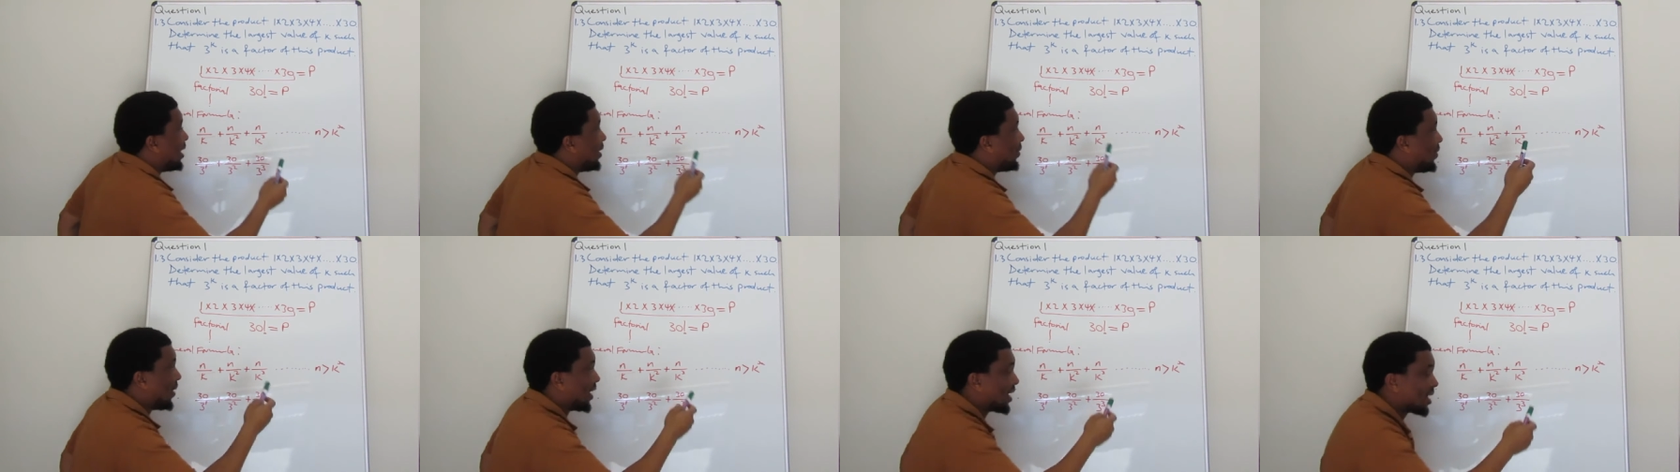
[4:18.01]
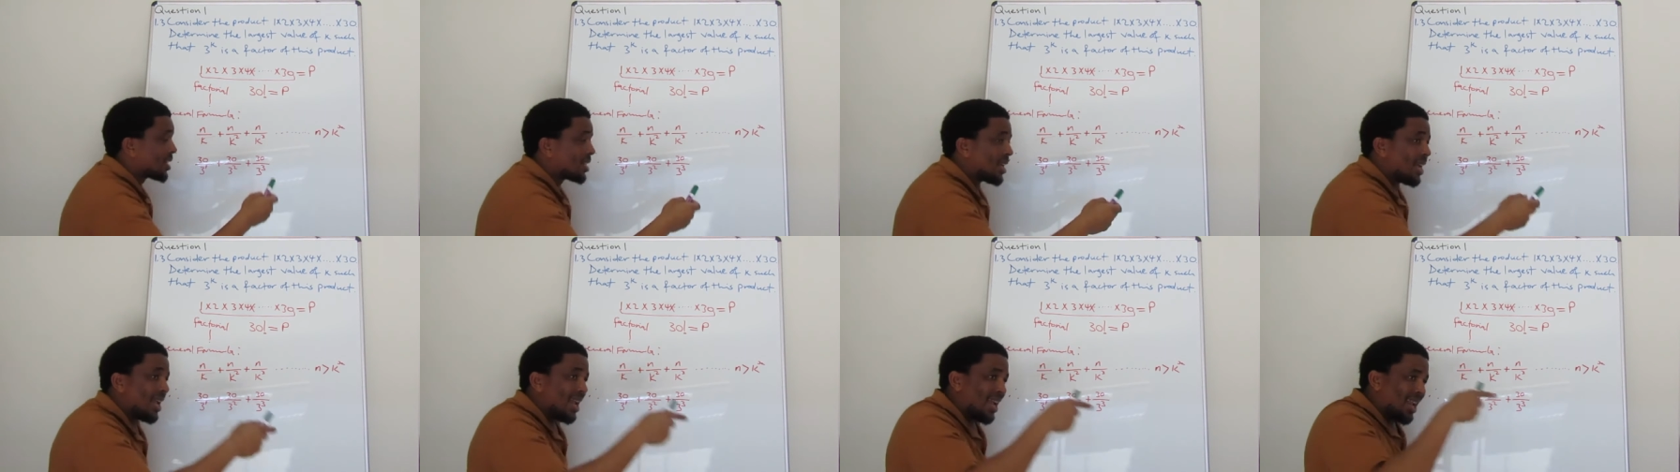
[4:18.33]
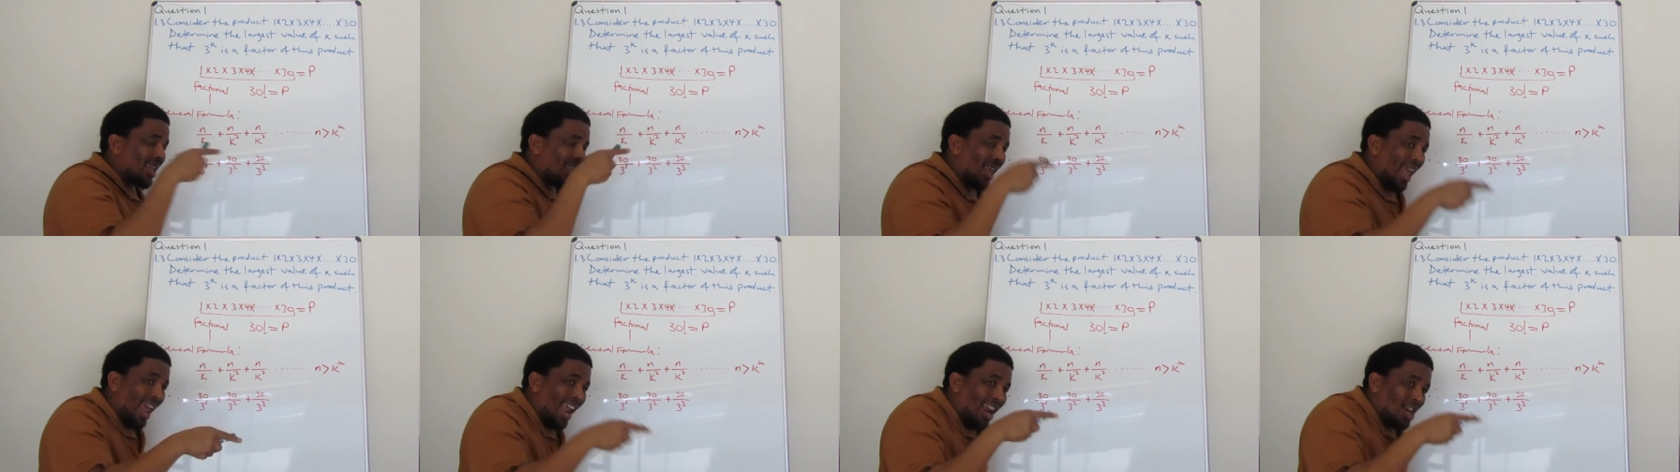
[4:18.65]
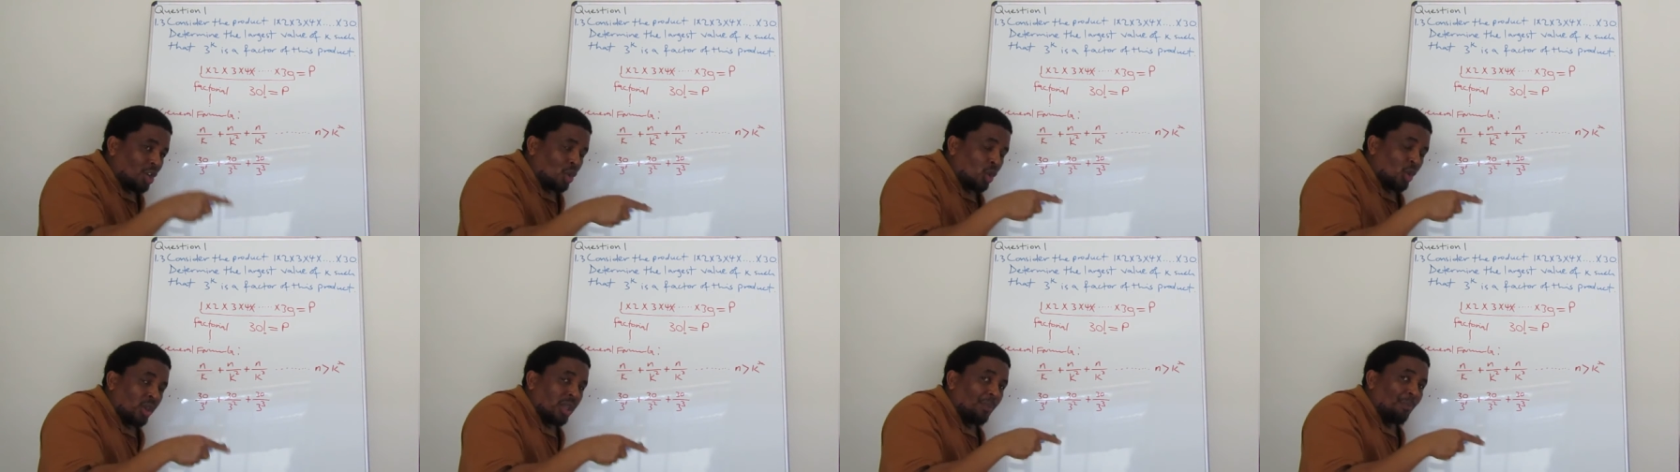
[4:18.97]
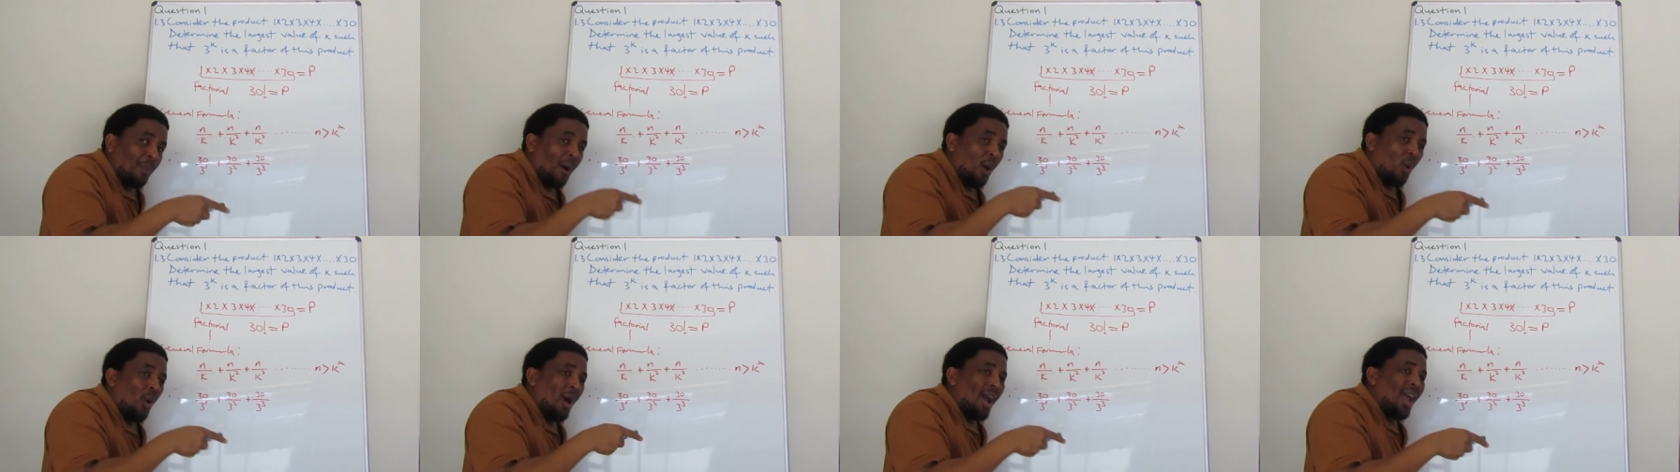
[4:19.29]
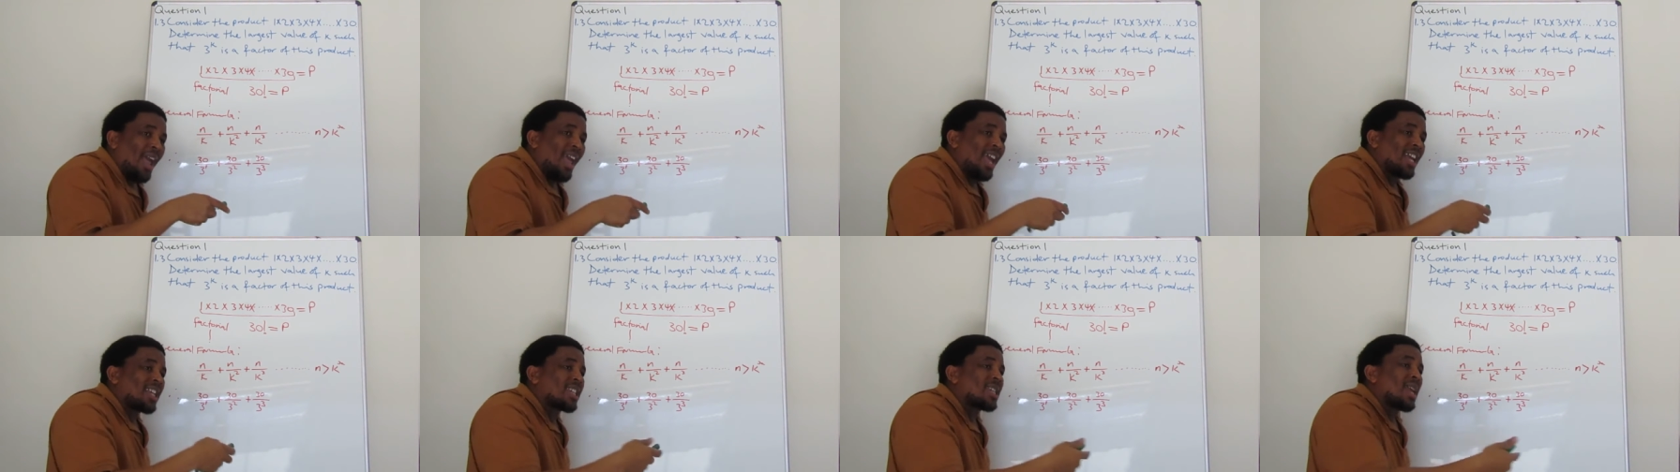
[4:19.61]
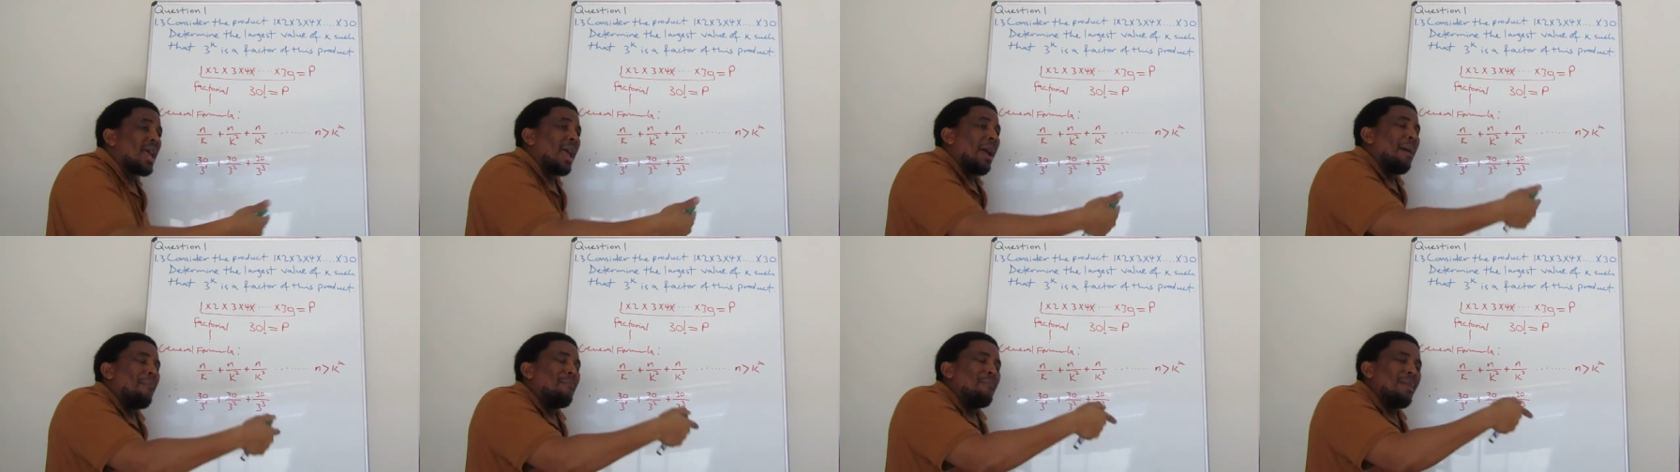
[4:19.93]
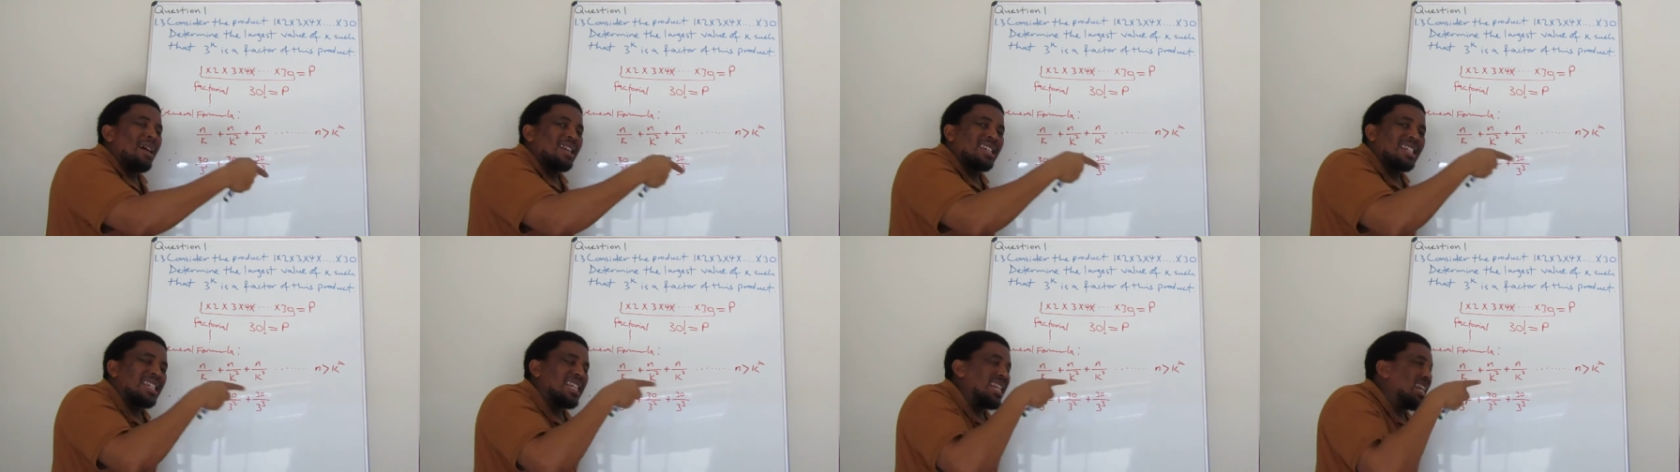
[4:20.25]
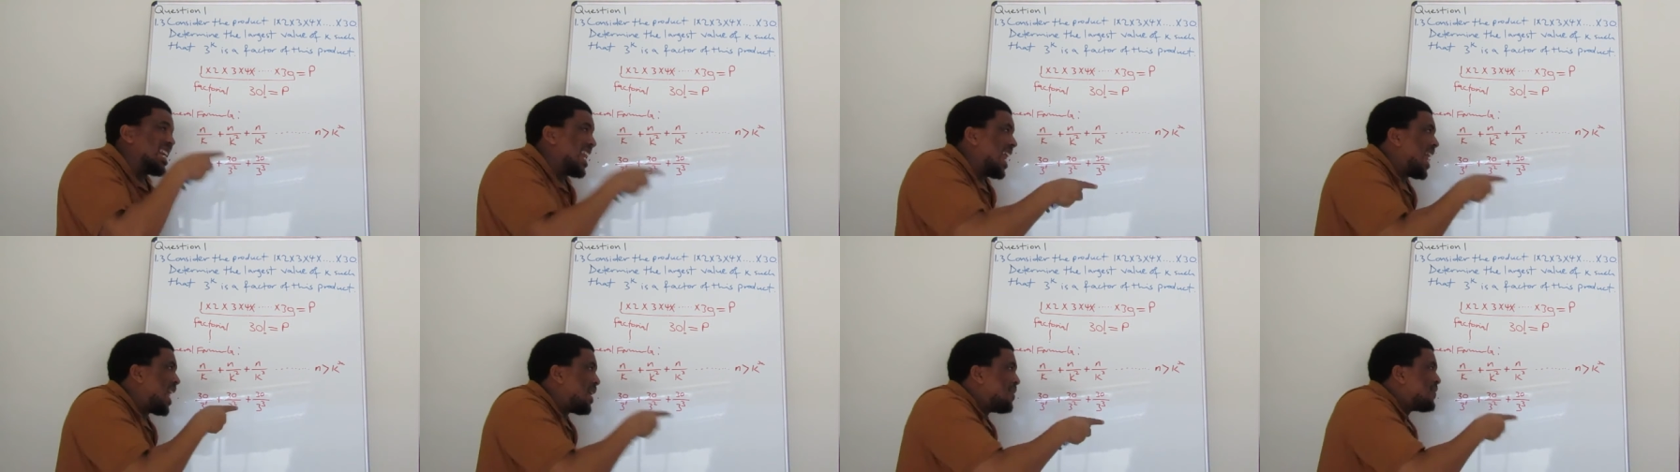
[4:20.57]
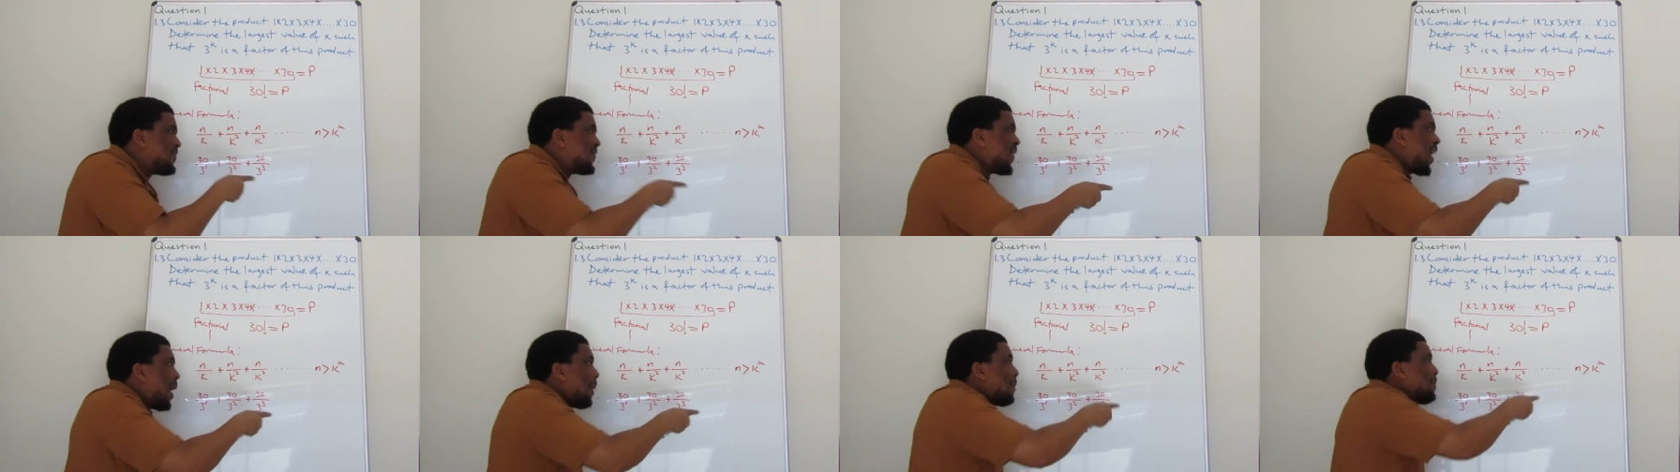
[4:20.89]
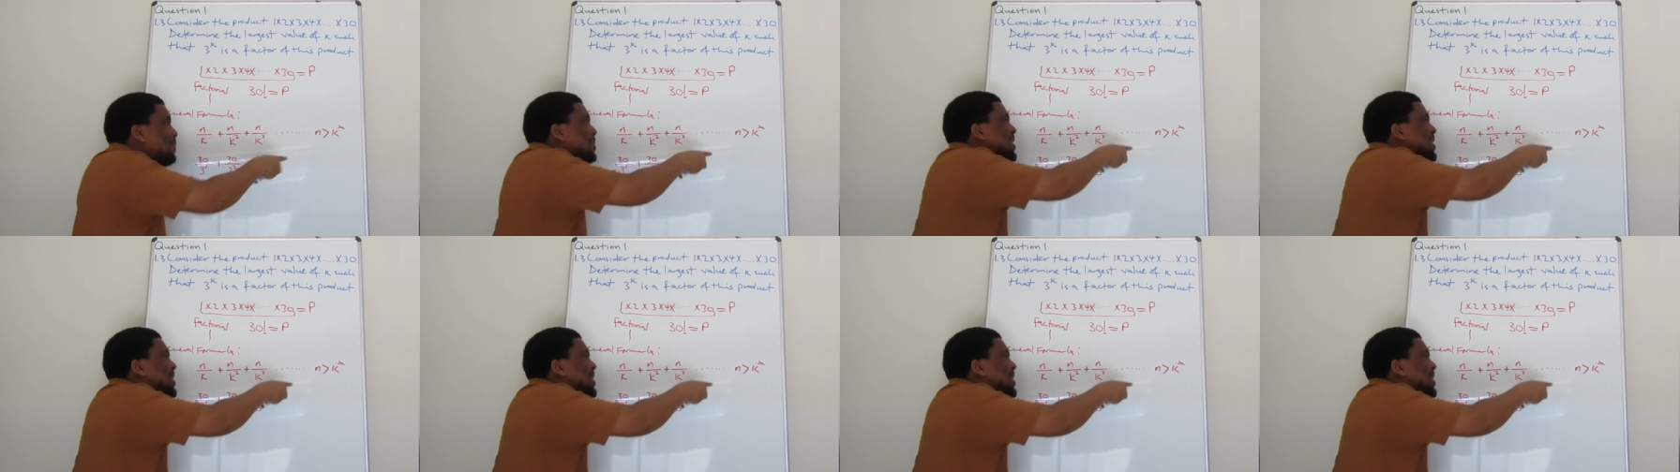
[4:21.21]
That is, k to the power x must never